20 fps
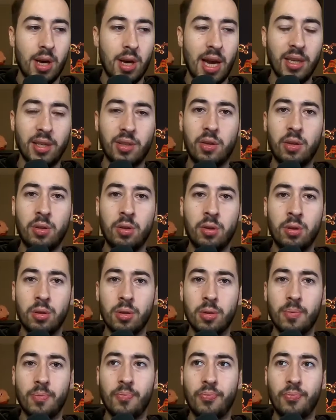I
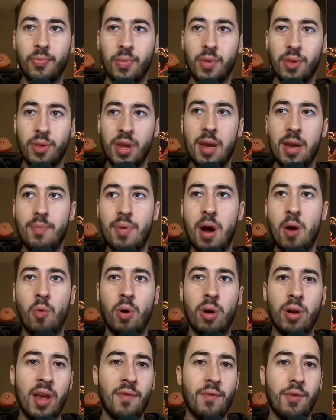still think
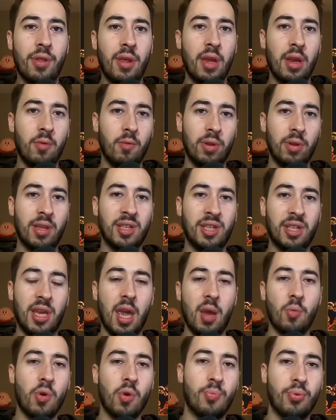about everything what this
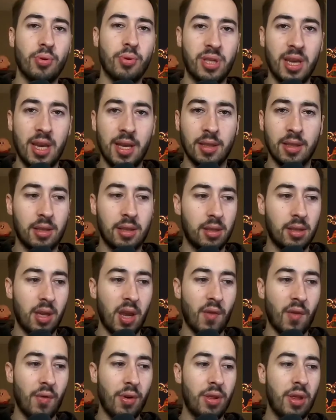game represents,
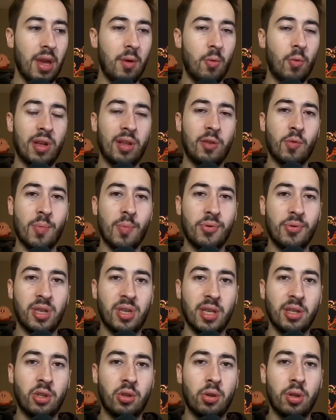everything what it
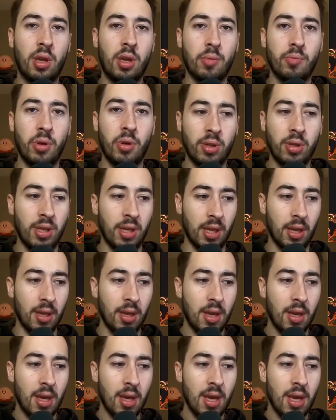represents to the community
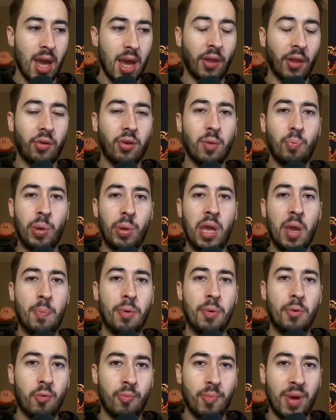and to the
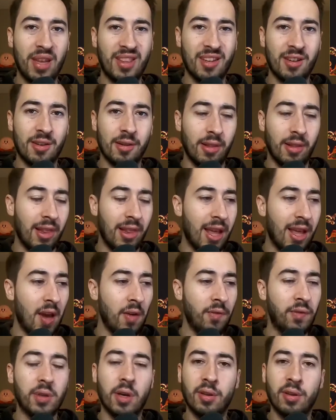people who made their
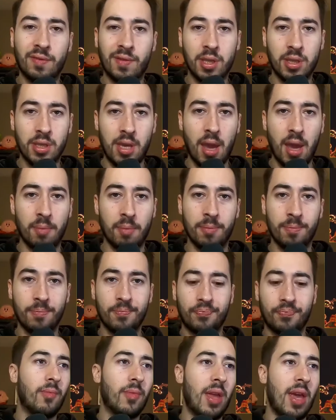lives out of this game.
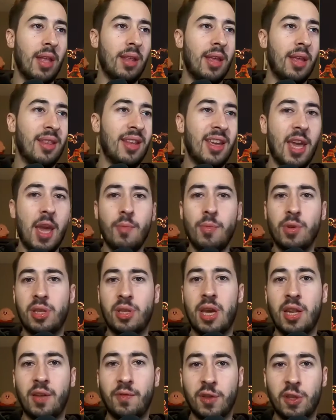And the game is
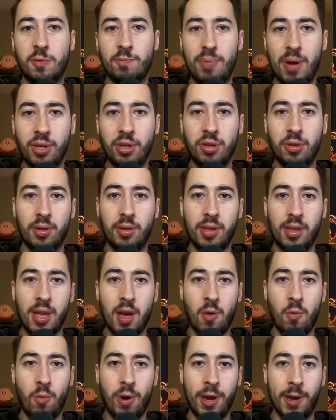kind of special in
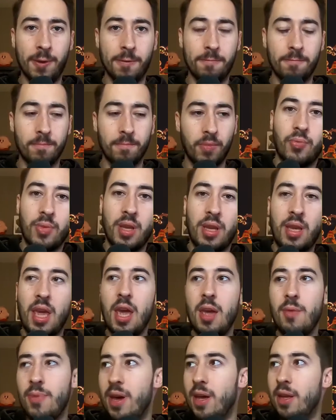that way. The
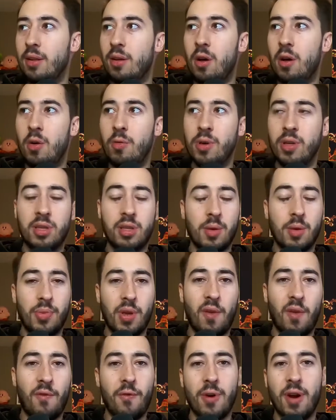game had always
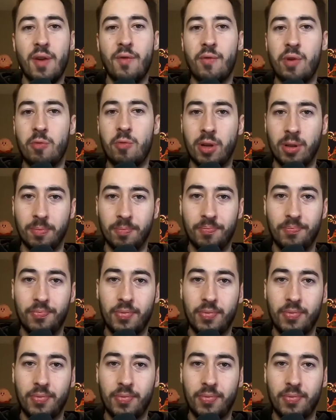something for everyone.